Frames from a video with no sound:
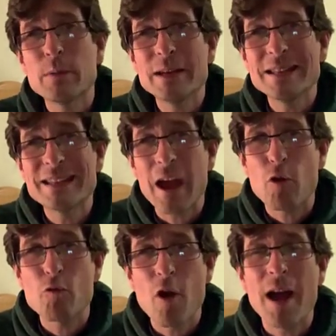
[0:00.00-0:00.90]
We need to get a
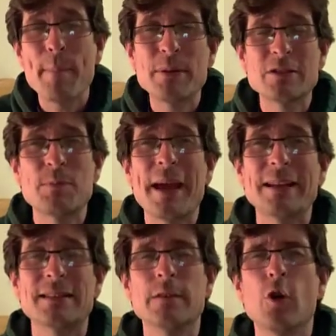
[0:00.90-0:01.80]
right
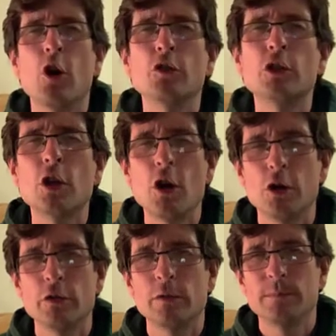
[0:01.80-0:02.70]
perspective on God.